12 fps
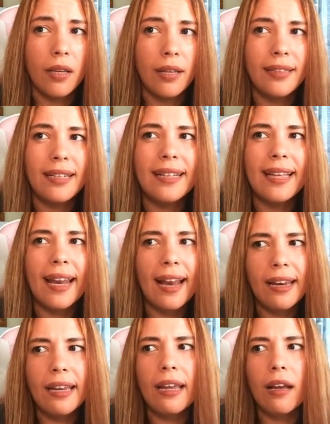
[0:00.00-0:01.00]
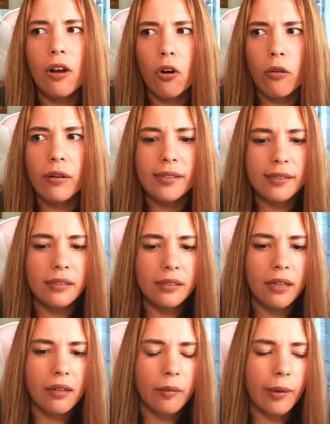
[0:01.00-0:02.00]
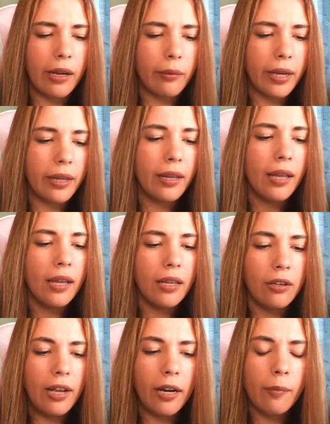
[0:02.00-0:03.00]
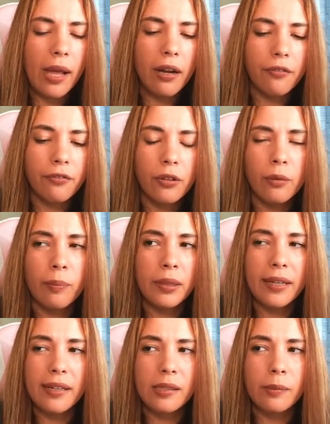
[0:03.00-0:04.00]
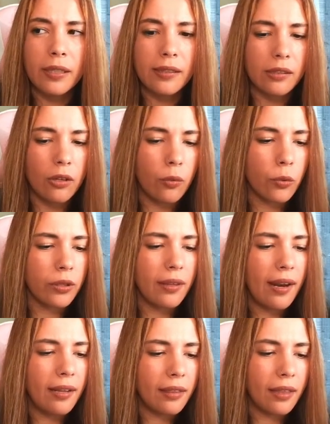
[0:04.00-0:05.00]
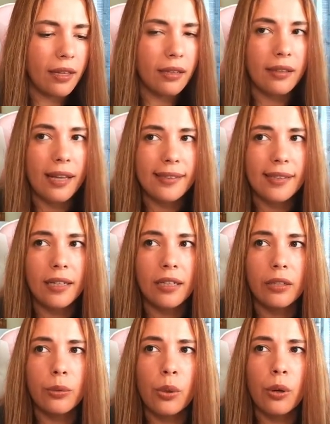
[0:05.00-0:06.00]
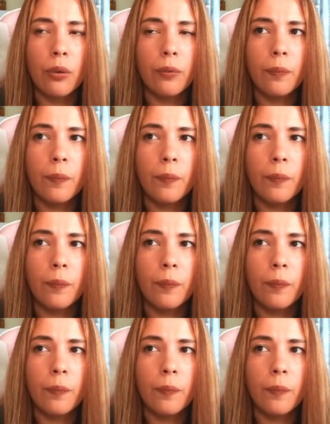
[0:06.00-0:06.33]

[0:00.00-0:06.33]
Didn't get any Cory Steelcutter, by the way. United Battlefront plays, but it's not worth anything. Less than €1.